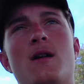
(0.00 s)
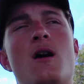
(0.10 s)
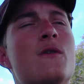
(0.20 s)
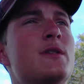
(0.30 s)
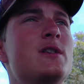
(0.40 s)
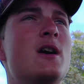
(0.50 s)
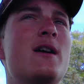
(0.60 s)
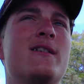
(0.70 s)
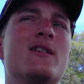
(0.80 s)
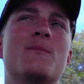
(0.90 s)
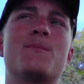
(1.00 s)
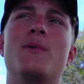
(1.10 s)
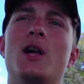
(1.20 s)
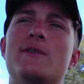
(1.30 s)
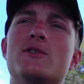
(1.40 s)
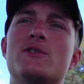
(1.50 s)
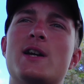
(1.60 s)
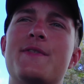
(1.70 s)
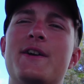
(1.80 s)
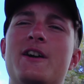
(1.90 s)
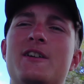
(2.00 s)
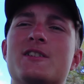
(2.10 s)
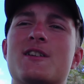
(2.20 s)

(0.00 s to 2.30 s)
all the John Deere lovers out there that's